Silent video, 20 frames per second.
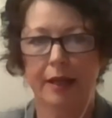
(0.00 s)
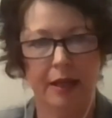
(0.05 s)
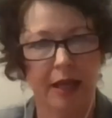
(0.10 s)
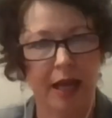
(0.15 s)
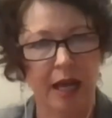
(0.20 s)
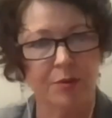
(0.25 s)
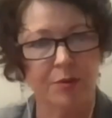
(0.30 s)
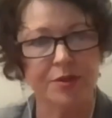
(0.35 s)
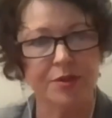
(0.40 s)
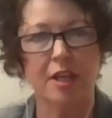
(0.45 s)

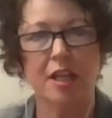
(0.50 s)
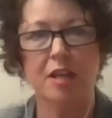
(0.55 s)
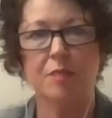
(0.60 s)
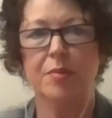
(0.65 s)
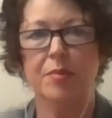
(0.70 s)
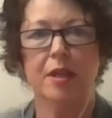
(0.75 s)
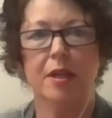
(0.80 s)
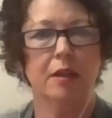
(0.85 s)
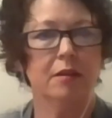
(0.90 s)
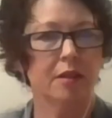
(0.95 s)

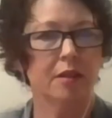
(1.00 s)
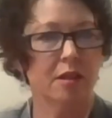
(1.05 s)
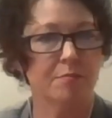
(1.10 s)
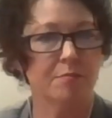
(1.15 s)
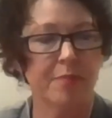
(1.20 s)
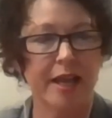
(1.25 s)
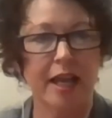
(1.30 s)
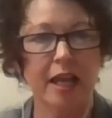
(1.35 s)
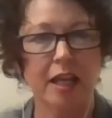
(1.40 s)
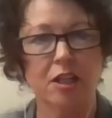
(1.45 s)
housekeeping,
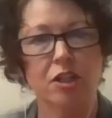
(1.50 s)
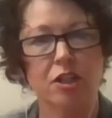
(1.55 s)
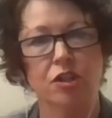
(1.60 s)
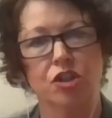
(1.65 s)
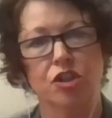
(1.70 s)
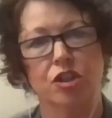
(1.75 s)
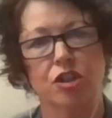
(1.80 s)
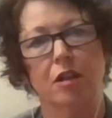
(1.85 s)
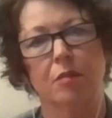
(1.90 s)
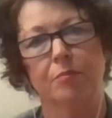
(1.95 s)

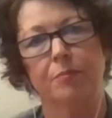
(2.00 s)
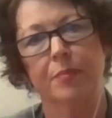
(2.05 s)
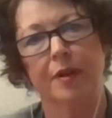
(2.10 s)
companionship,